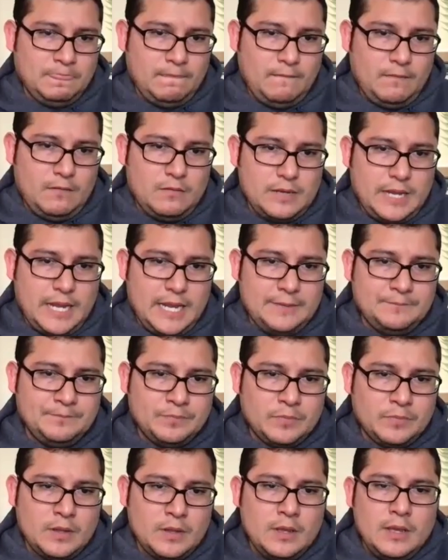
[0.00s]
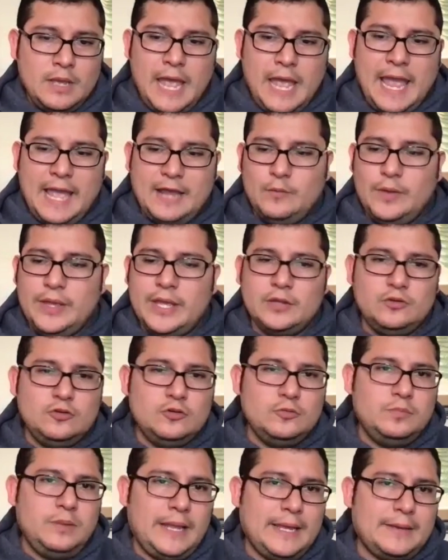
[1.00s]
Okay. And we can
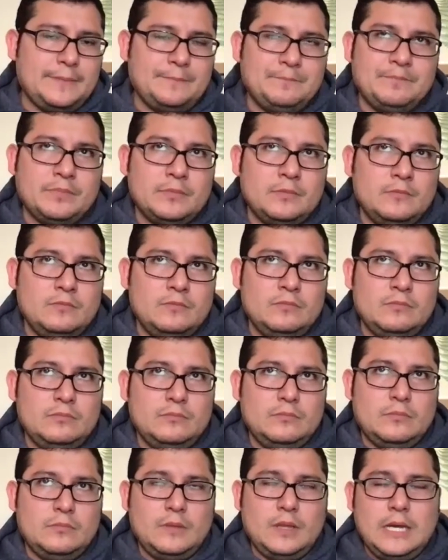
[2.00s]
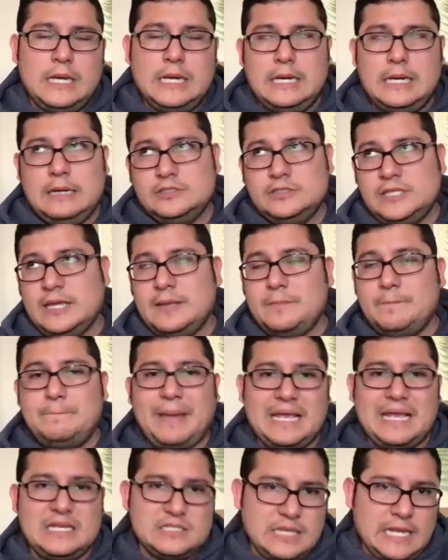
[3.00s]
do like, how to say
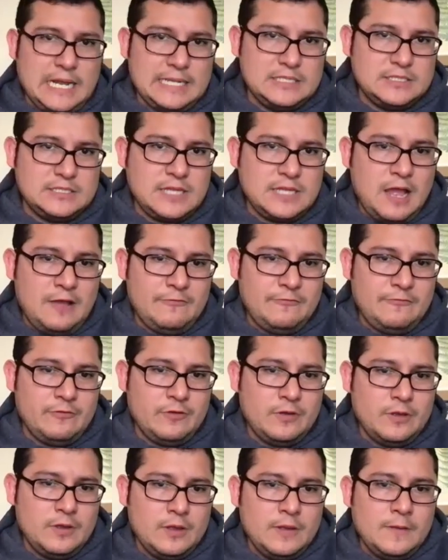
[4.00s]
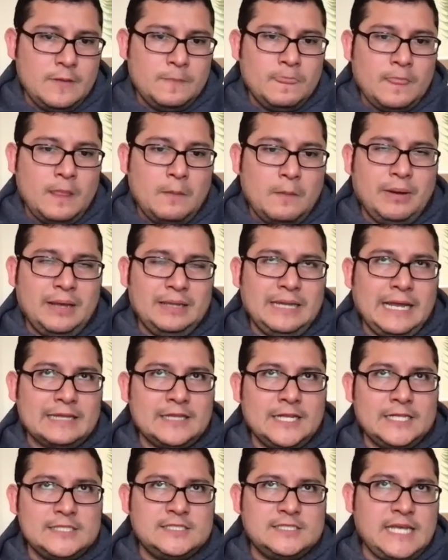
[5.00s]
baseline stuff, but like,
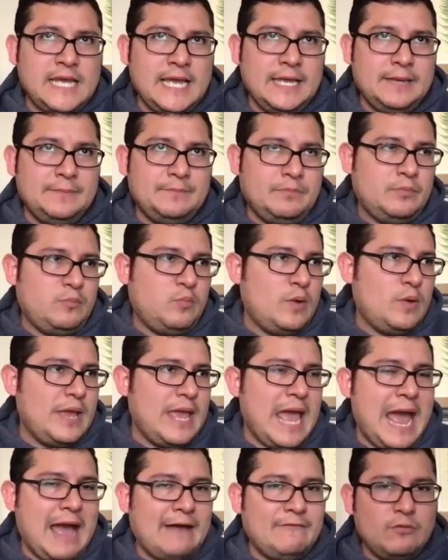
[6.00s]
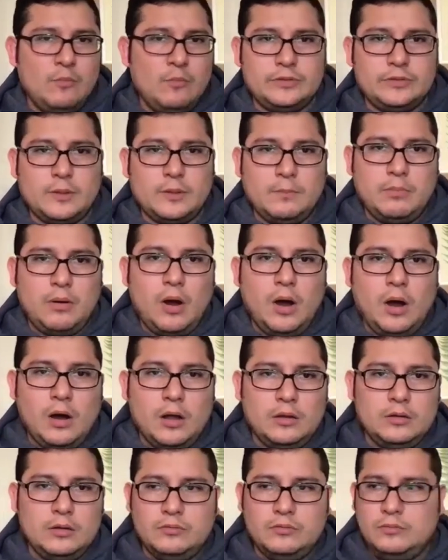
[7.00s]
let's say we have him with the
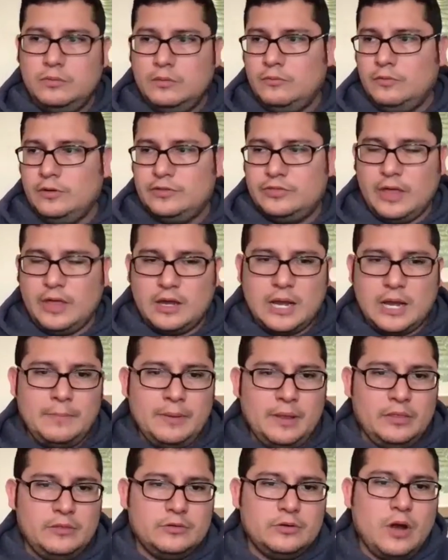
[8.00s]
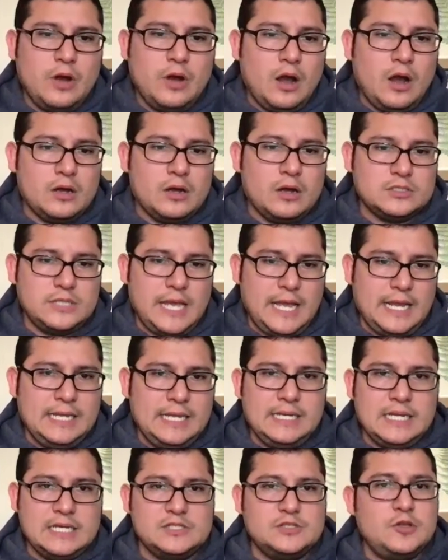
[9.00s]
ball with a couple other dogs and he
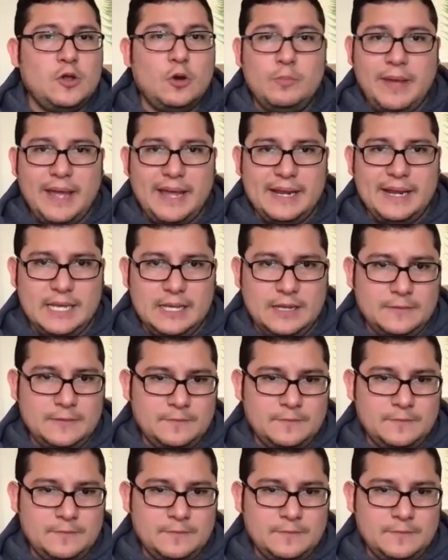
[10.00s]
does no baiting,